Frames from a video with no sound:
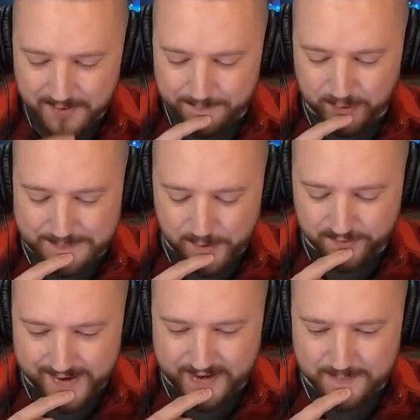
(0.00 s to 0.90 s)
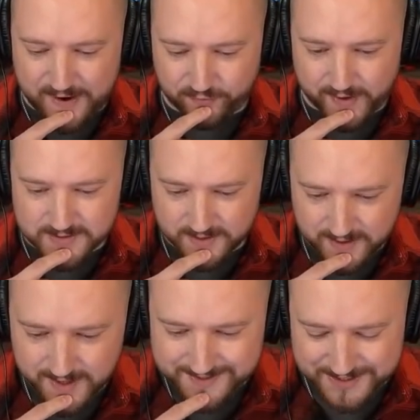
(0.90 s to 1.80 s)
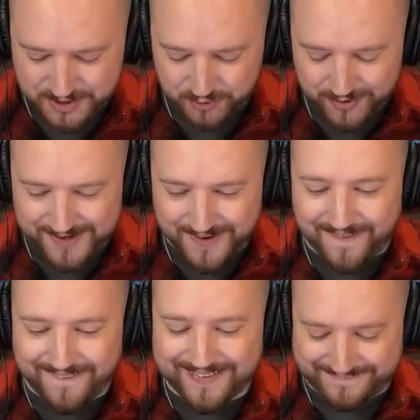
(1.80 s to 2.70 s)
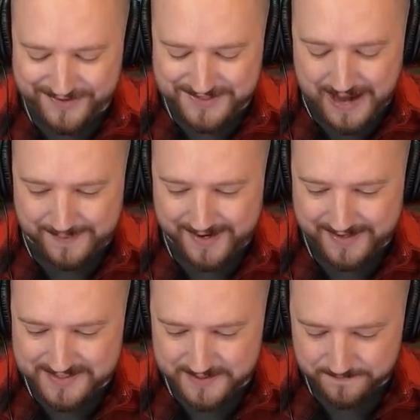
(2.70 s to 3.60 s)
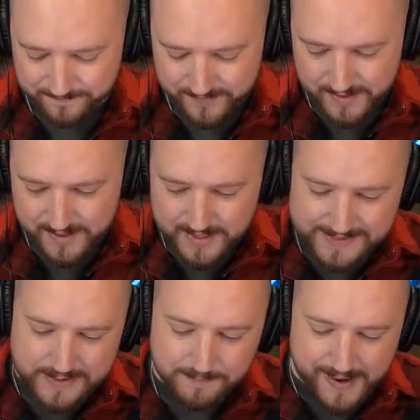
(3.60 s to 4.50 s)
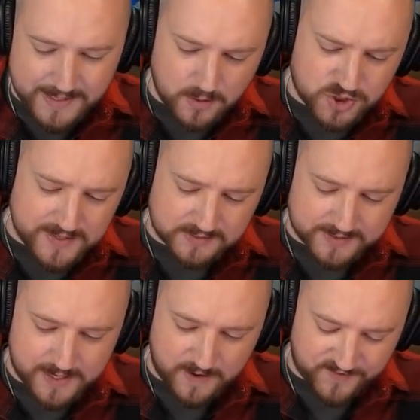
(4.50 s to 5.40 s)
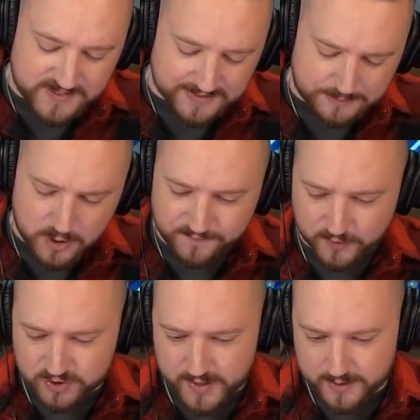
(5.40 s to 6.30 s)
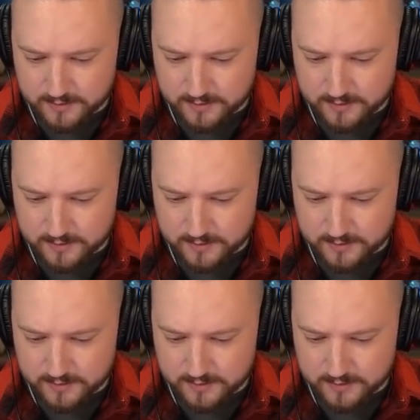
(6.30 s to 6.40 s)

Bully Boy right here, my friends. Destroy all of those Goblin Huts. Now, he might go Giant Skeleton here. If he does, I'm going to go Infernal Dragon.